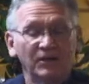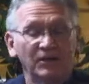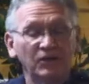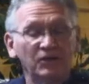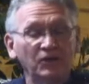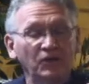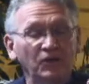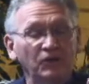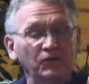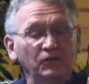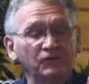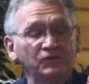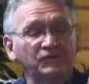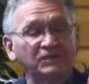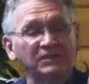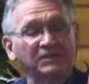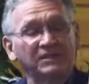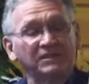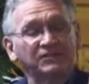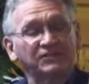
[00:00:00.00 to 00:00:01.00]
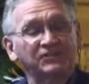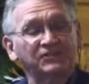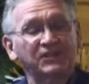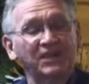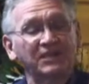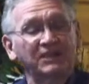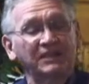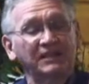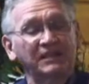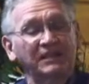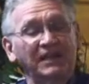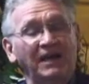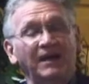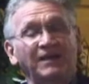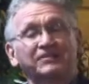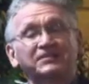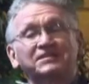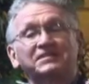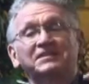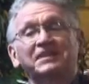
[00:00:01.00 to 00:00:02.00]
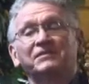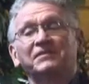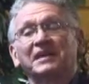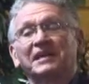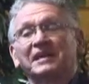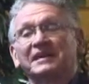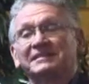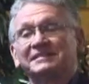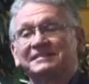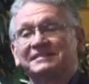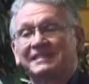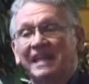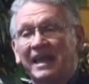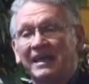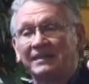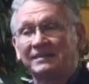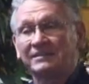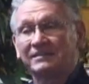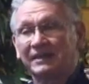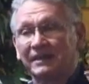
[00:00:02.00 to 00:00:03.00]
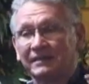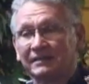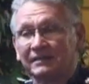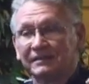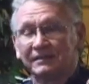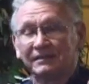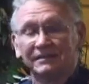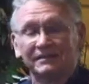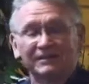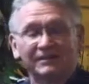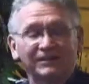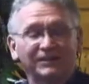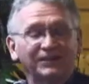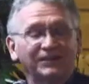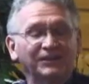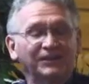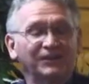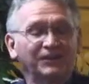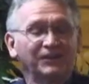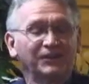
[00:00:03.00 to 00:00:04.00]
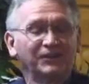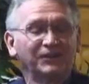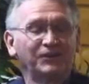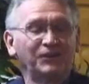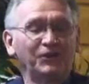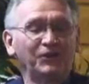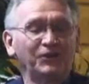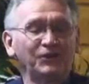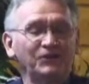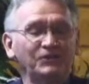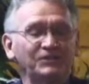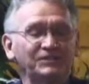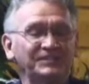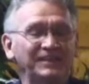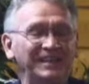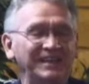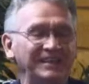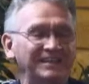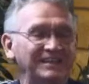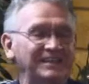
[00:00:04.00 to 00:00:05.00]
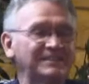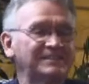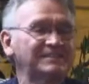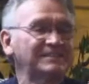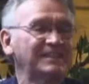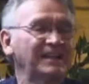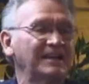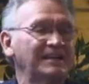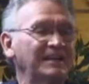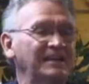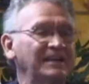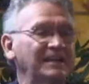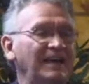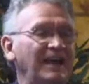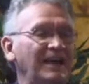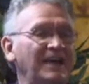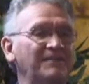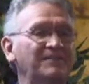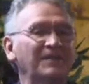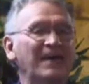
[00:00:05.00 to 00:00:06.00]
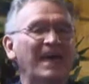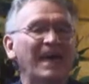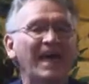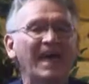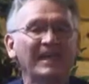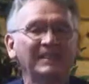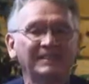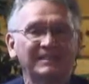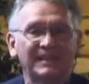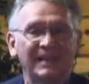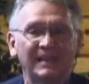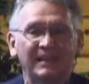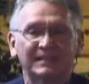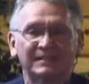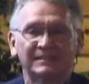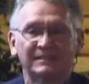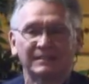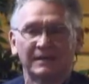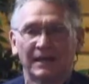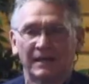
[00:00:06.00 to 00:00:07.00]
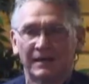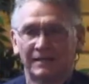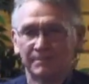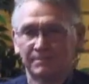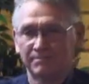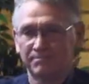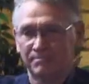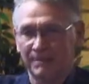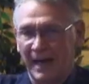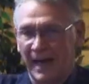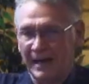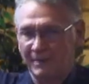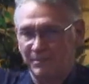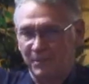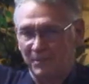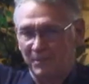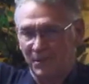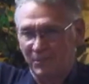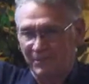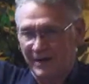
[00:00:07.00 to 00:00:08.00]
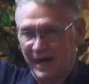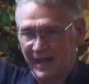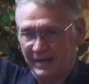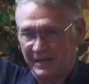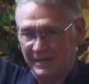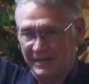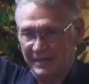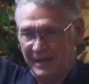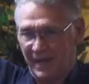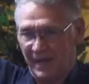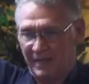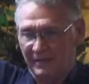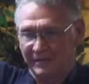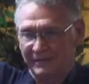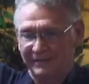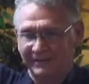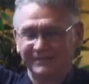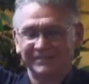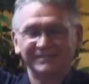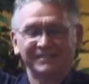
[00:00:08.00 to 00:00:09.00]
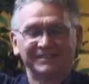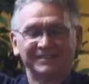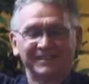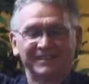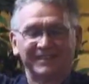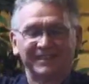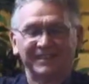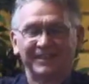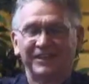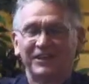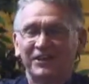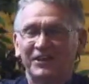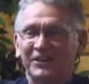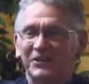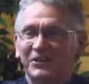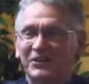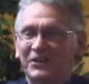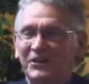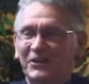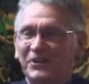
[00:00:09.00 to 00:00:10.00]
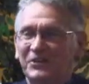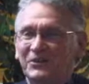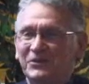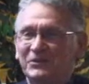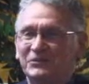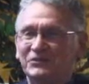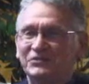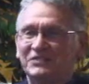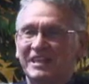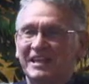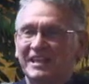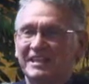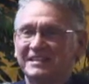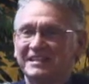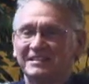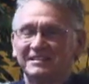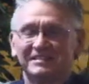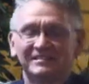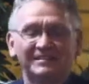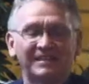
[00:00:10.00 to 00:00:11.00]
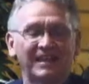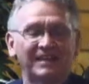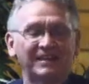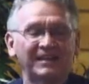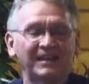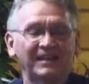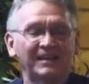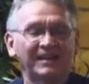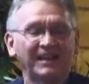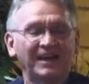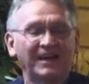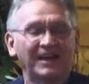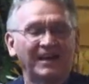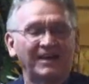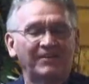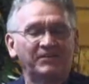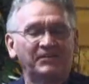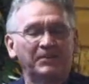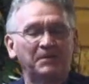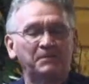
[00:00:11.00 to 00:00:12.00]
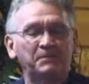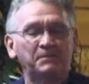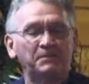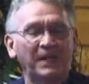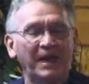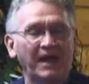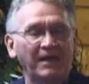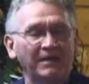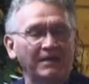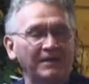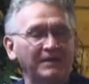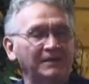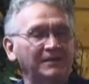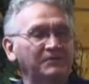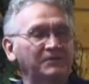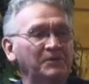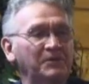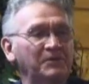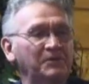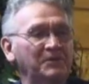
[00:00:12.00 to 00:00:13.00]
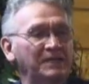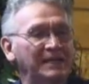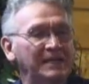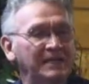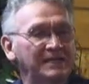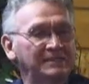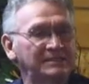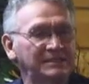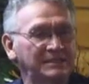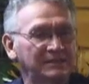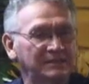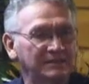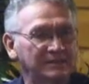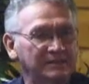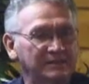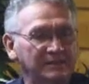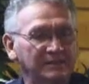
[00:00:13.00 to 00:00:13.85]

used in the study of civilization, used in the study of ethics, Bible morality, used in the study of comparative religion,